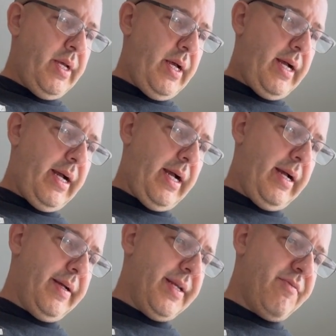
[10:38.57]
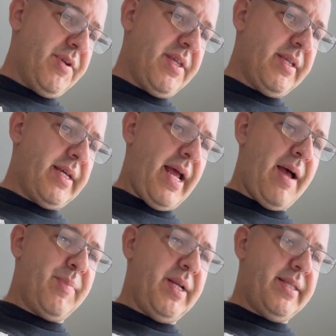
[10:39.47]
and everything that
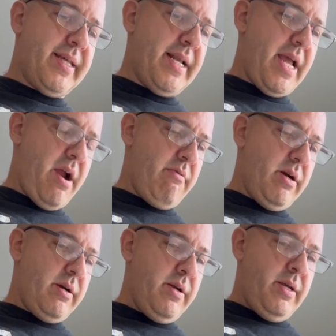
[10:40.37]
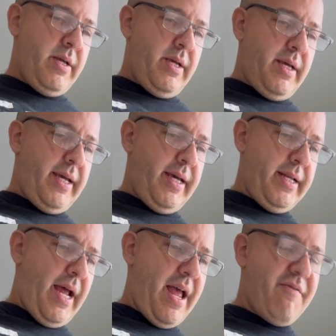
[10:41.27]
happened at that era.
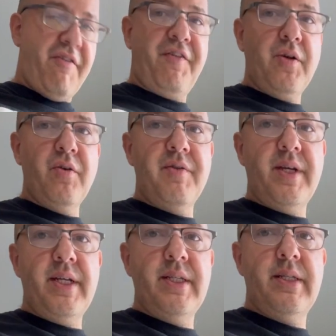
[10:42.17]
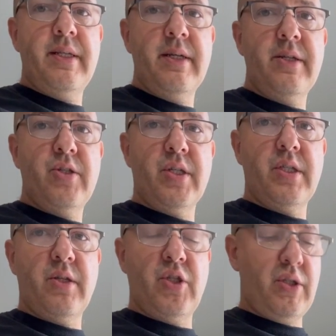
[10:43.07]
And I have a few of these
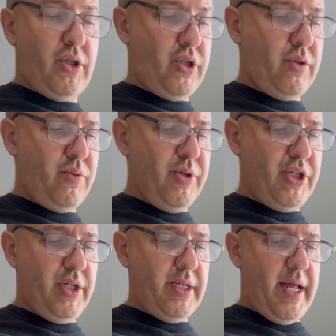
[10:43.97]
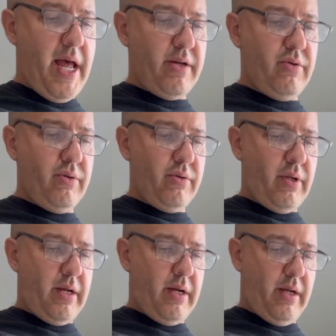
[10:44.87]
Justice Machine Annual
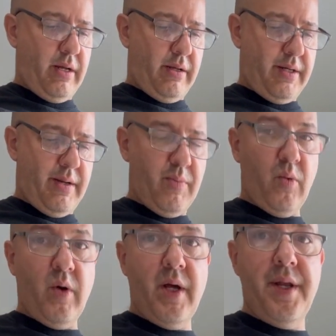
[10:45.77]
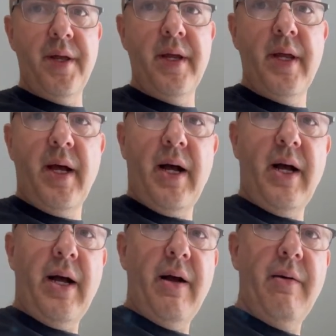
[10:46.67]
#1.
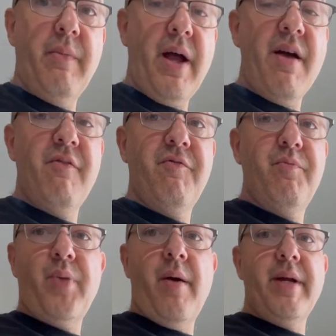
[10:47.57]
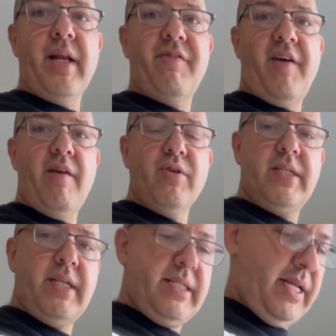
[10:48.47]
I have probably like 5 or
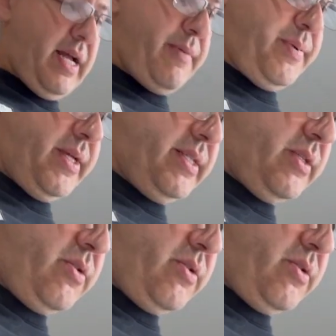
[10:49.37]
6 copies, and